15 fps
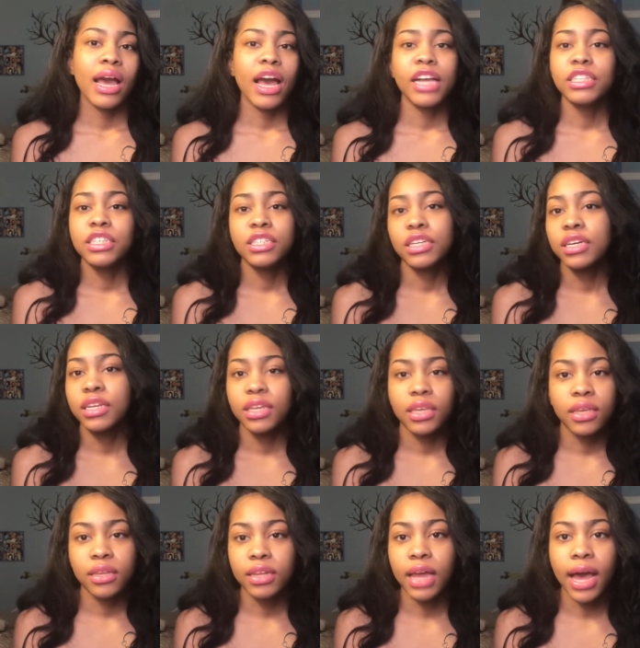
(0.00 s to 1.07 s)
I just couldn't
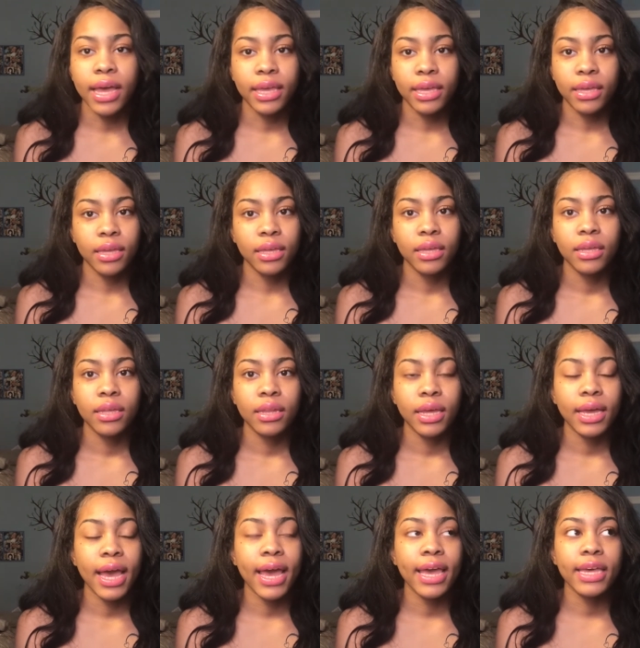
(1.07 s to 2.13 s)
keep lying.
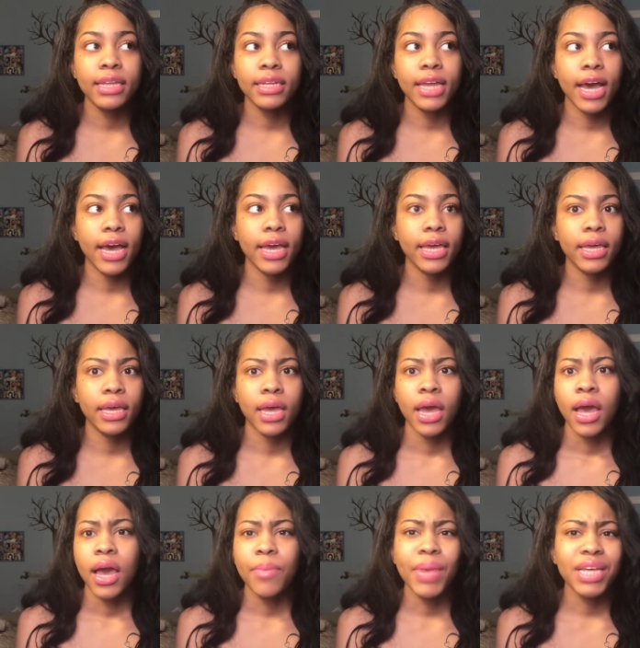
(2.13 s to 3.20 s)
Like, I hate lying.
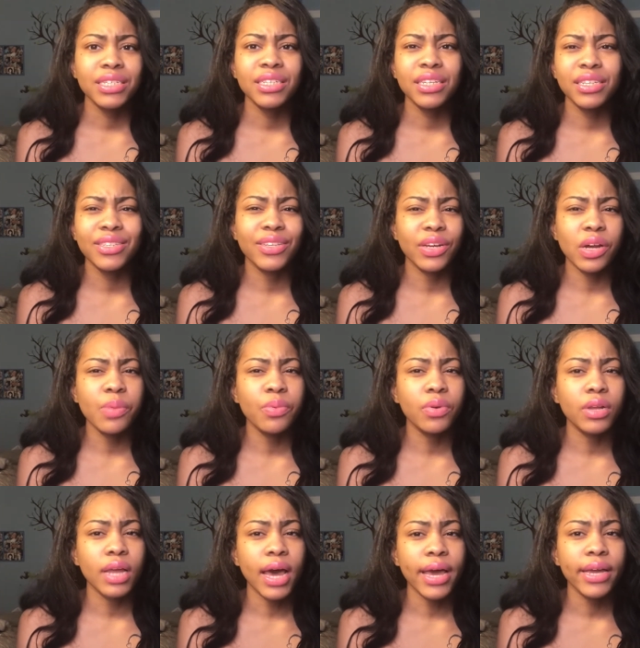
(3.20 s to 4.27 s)
I'm actually a terrible
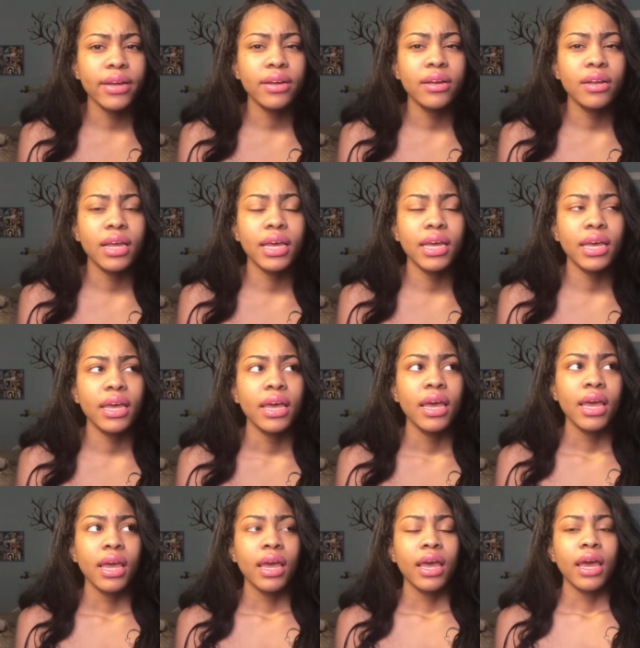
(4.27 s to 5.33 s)
liar. Like,
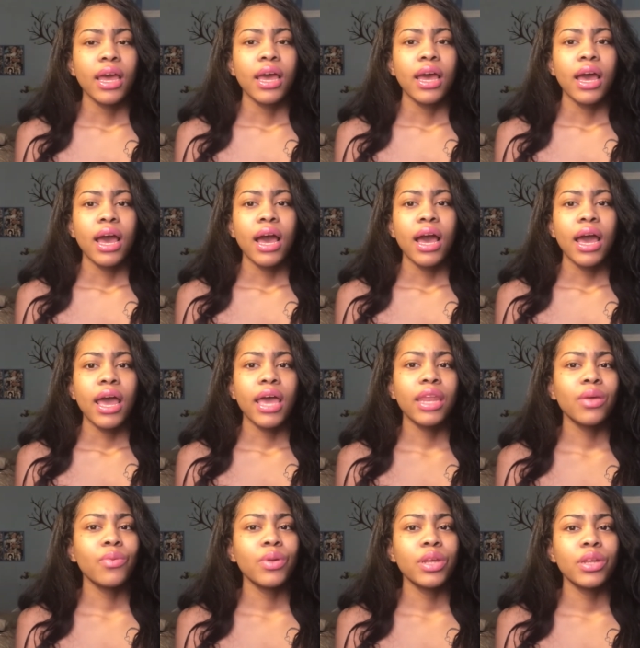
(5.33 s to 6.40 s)

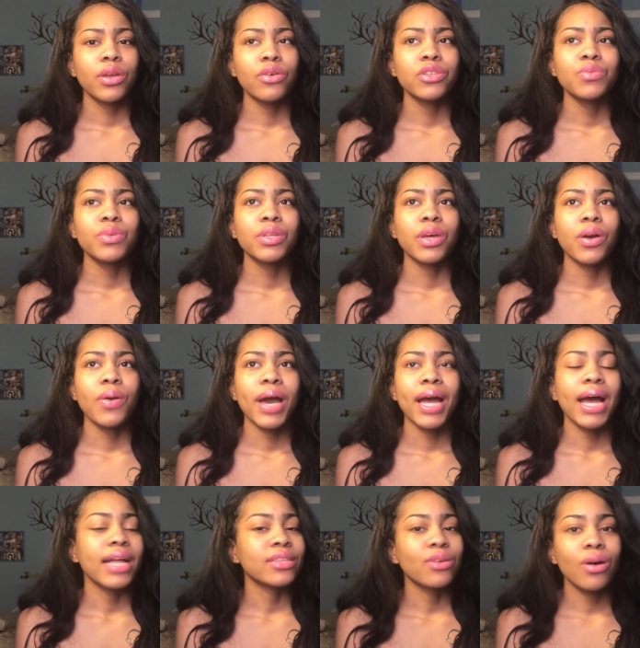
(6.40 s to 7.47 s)
anyone that knows me know
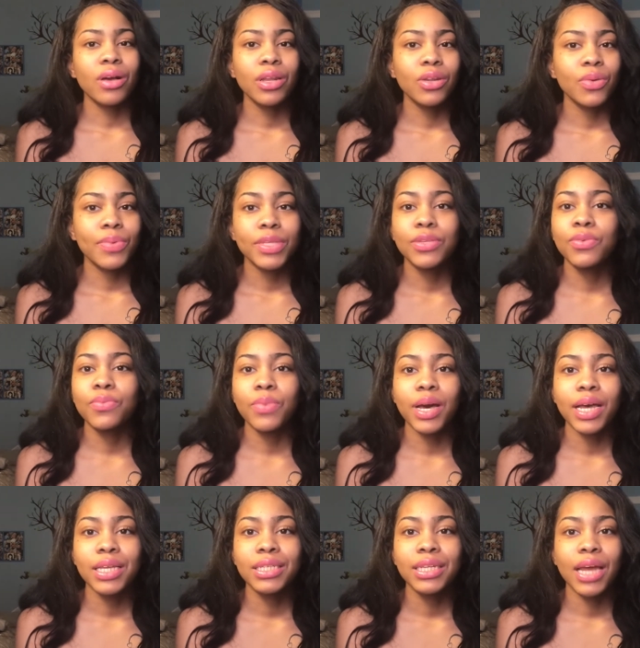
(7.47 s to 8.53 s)
I talk a little bit too
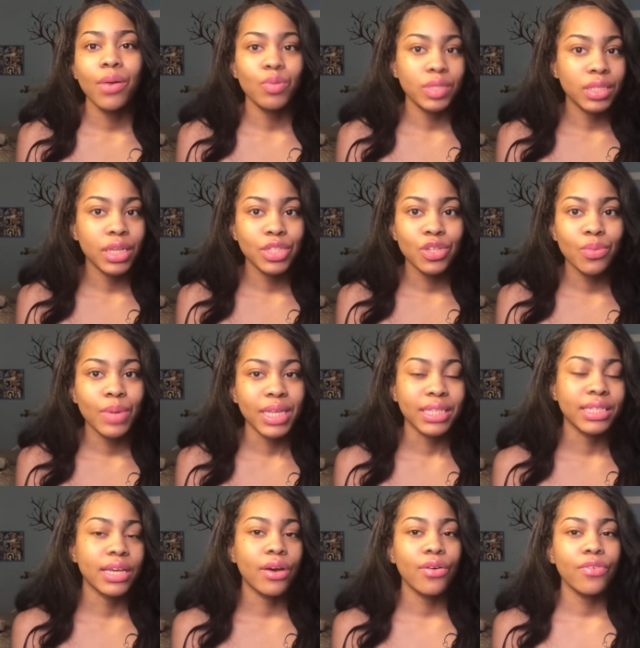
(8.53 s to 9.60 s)
much, and I will snitch on
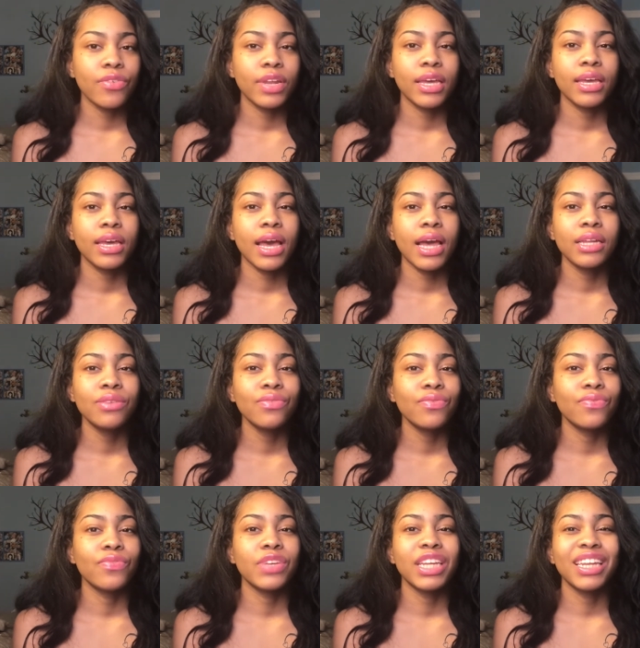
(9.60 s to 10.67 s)
myself. Like, I
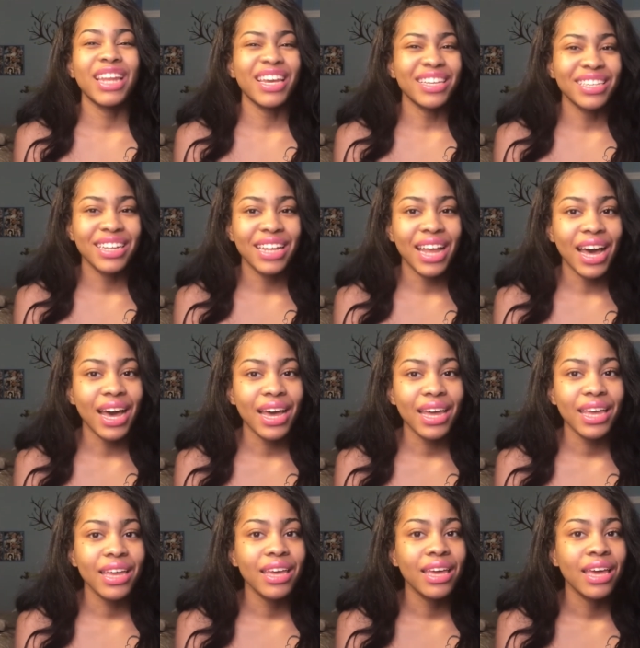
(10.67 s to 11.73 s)
don't really like to
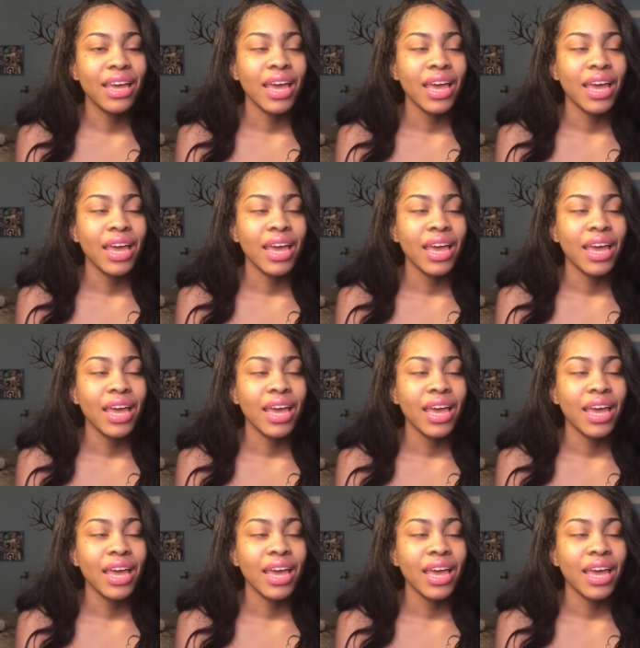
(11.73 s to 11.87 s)
lie.